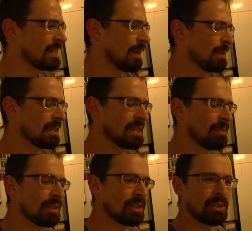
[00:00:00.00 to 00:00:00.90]
Something
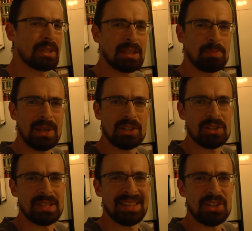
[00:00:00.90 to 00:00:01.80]
similar to that
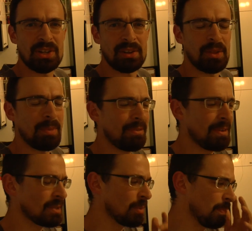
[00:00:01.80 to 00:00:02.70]
pictures that I shared on my
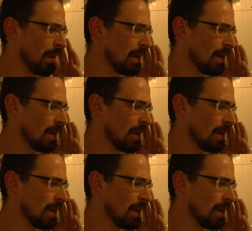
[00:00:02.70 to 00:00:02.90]
Facebook